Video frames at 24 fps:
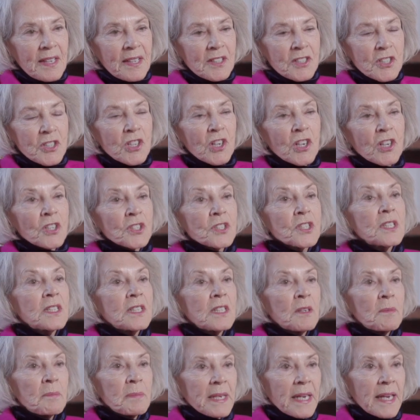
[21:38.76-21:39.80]
Charles
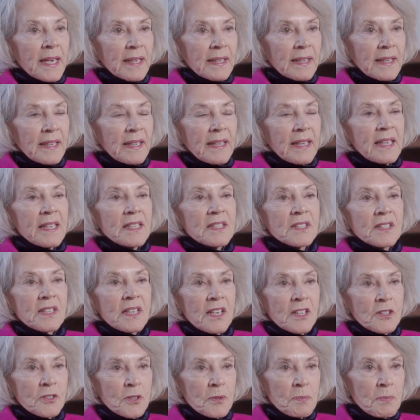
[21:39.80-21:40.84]
Dilbeck and his
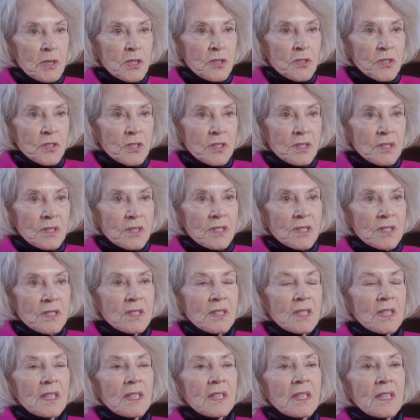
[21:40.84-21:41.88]
contributions
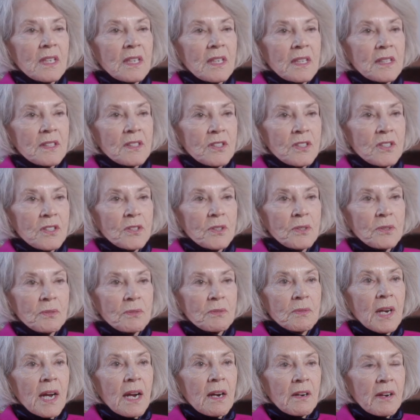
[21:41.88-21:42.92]
to
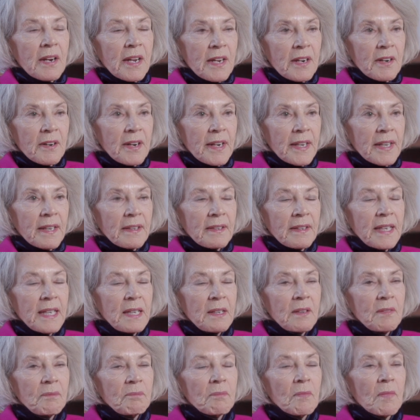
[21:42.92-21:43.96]
our area.
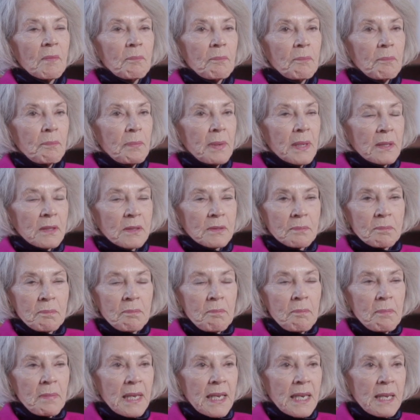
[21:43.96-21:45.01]
He built
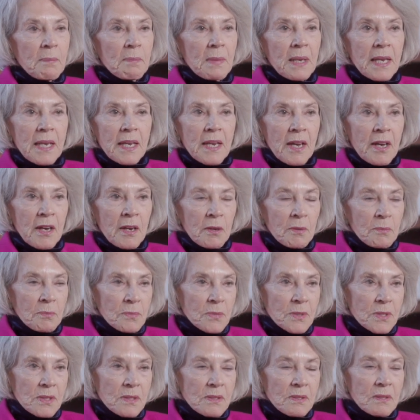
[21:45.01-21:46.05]
many, many
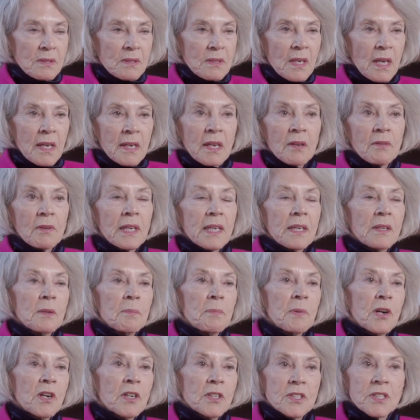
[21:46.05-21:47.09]
homes, not only in the
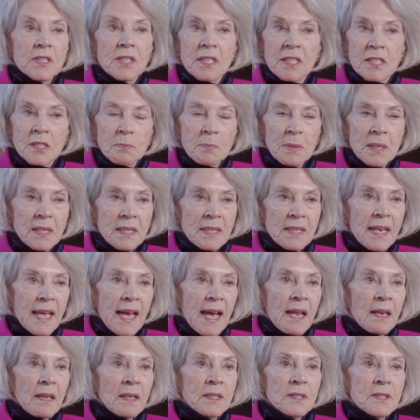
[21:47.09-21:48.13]
Park Cities, but in
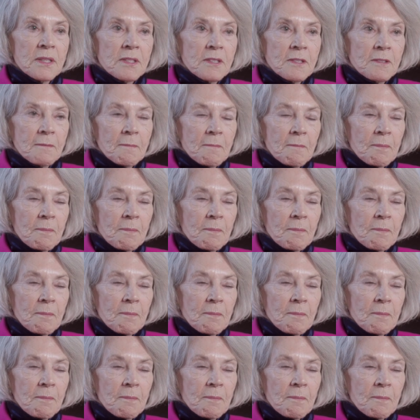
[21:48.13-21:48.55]
Dallas.